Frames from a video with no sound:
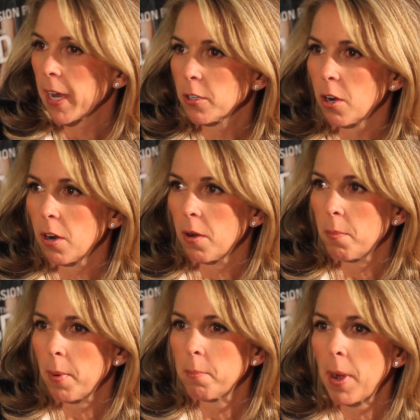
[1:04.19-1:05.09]
fact,
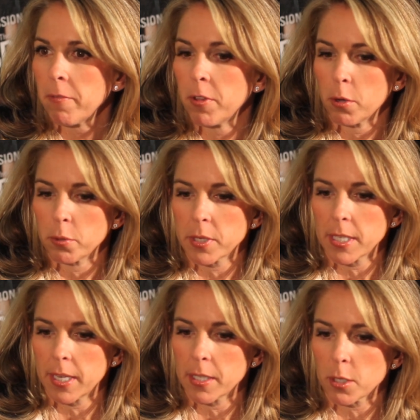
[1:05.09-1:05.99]
my view
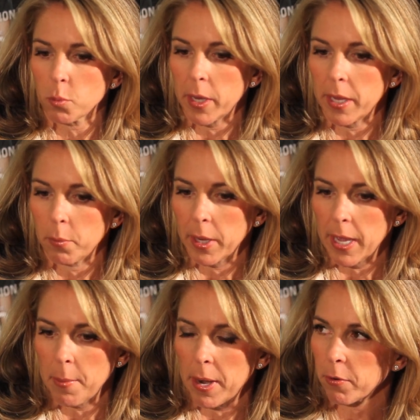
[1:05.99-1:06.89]
since we
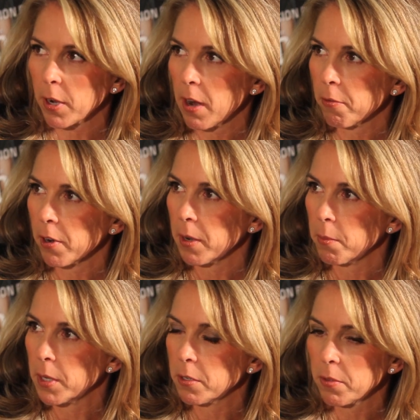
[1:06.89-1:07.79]
came out of recovery
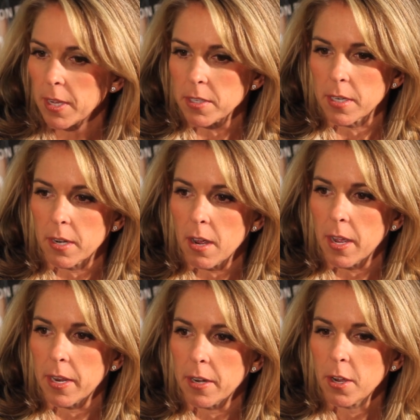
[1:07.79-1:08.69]
in
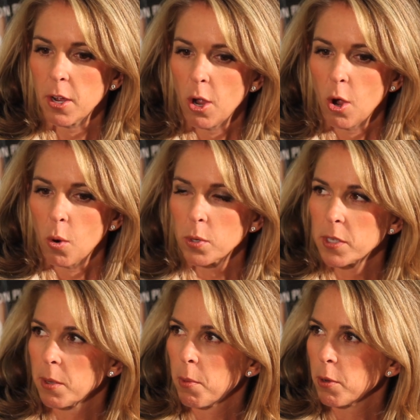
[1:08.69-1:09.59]
2009
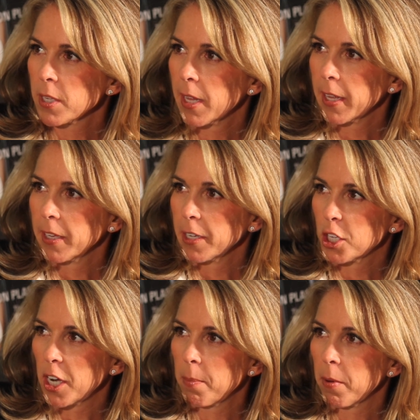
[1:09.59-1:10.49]
was the most likely
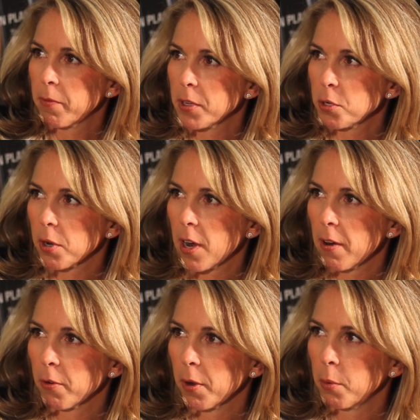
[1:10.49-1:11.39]
shape of this
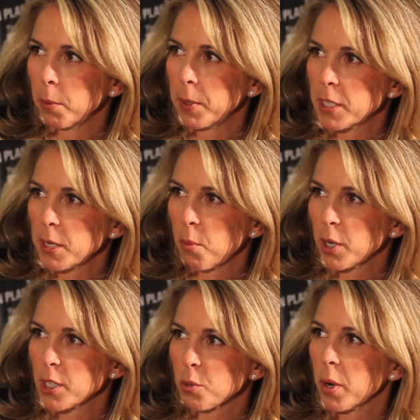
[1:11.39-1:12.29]
recovery would be
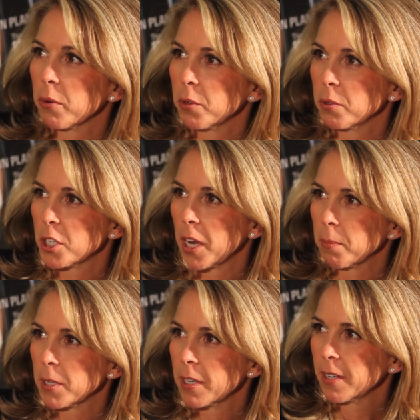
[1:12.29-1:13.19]
somewhat square root
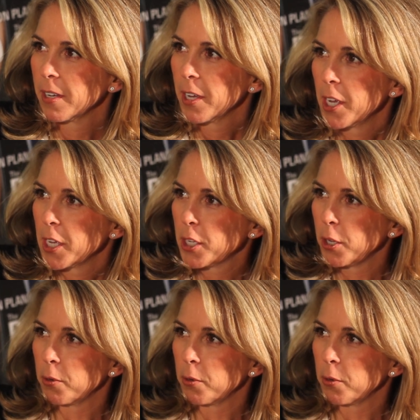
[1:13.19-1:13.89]
shaped. So